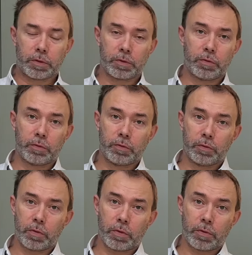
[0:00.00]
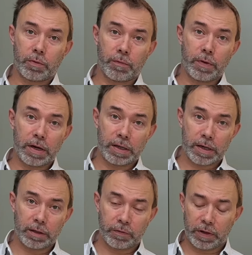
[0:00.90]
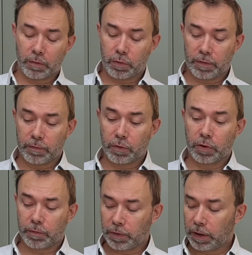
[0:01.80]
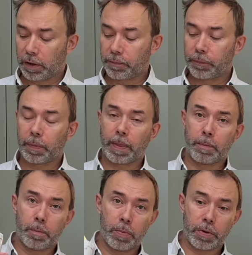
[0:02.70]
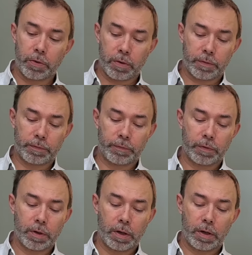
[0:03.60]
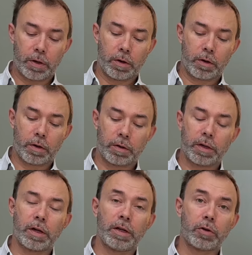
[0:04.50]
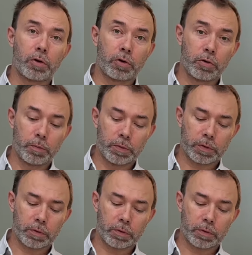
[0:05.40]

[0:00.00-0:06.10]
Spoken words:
you do a very nice thing with nothing. Butter cut in little cubes